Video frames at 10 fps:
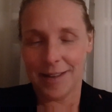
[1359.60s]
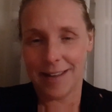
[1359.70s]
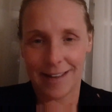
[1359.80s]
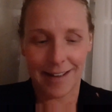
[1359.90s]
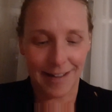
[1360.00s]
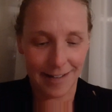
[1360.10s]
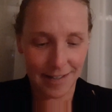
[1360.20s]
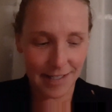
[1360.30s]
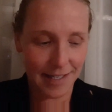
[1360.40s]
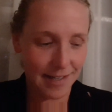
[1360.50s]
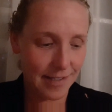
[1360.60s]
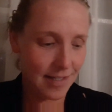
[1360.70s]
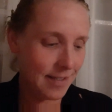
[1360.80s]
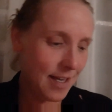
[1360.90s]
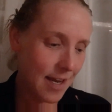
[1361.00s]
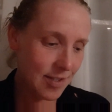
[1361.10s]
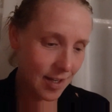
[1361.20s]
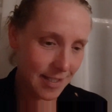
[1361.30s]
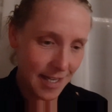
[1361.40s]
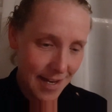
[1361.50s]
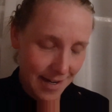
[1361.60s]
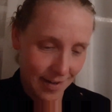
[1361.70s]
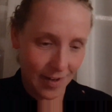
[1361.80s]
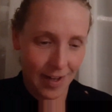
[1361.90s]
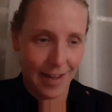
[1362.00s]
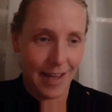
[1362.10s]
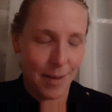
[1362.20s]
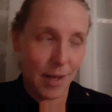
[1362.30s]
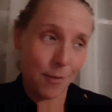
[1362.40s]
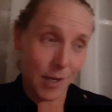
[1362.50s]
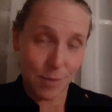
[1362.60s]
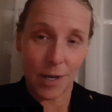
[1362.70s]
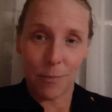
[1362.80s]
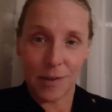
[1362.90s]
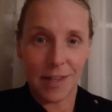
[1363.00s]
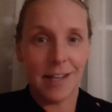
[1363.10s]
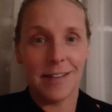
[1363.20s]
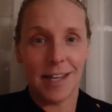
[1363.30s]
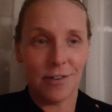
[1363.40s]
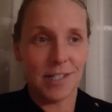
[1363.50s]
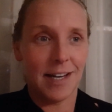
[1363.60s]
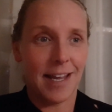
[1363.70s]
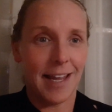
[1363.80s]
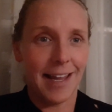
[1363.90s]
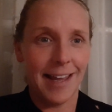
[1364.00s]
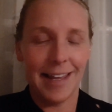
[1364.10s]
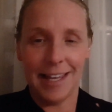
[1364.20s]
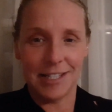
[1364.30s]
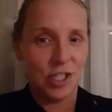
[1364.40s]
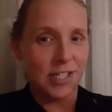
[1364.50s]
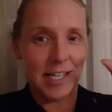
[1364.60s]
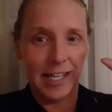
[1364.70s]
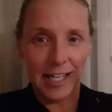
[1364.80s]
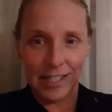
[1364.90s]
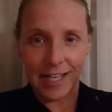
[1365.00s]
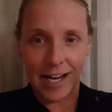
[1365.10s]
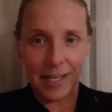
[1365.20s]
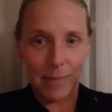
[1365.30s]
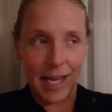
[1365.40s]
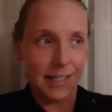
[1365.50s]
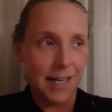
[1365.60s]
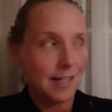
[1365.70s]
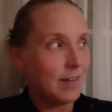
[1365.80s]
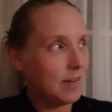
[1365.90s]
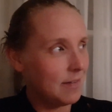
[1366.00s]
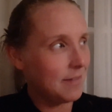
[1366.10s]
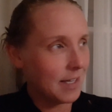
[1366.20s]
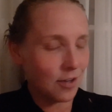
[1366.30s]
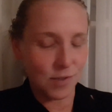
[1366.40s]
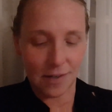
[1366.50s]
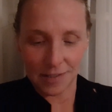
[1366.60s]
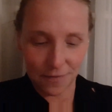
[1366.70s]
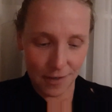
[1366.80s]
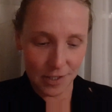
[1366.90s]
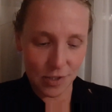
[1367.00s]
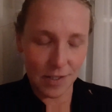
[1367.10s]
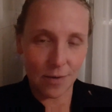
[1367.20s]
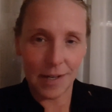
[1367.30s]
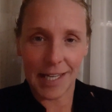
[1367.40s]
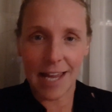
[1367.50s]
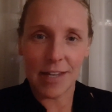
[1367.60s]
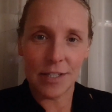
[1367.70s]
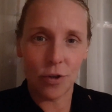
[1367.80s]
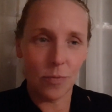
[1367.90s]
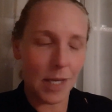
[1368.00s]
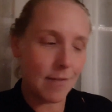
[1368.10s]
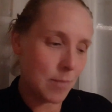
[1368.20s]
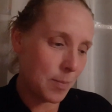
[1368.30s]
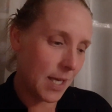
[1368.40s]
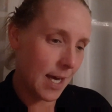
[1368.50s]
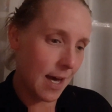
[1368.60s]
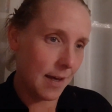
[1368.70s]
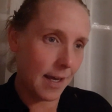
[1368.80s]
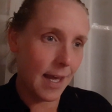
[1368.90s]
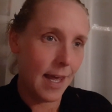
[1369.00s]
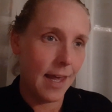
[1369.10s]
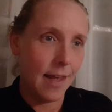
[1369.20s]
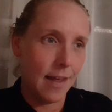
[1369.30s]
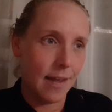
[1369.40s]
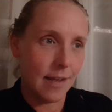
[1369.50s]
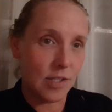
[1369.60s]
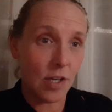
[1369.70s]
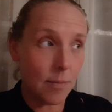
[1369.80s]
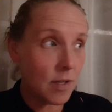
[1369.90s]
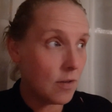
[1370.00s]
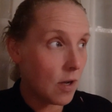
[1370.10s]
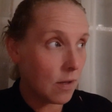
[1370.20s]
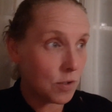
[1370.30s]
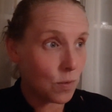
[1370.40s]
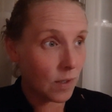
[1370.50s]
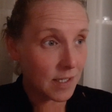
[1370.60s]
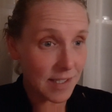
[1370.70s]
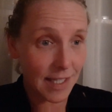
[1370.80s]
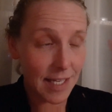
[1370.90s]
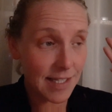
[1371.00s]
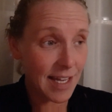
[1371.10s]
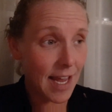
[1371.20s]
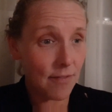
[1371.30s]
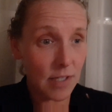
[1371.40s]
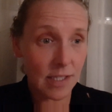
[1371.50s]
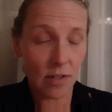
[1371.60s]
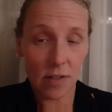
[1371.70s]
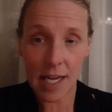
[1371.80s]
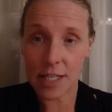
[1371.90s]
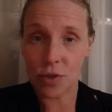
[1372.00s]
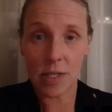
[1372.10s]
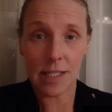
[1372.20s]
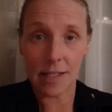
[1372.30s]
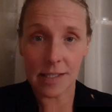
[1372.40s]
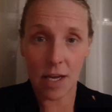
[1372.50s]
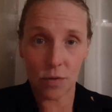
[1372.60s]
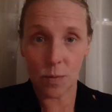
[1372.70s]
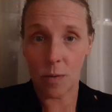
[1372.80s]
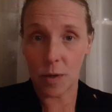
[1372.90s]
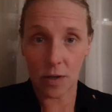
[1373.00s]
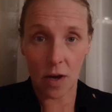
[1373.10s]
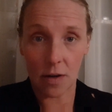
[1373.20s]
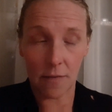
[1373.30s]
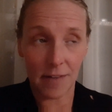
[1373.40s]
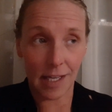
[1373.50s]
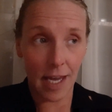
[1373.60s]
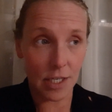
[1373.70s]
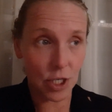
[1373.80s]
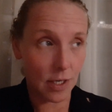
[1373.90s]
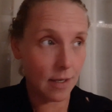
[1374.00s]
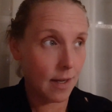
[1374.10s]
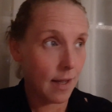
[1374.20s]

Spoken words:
I said, yes, I did. Anyways, when I went in there today, it's just a little tiny magnet that goes on his fridge. So I gave that to him, gave him a big hug, and stopped at the dollar store because the kids ate every single last treat in this house while we were gone on vacation.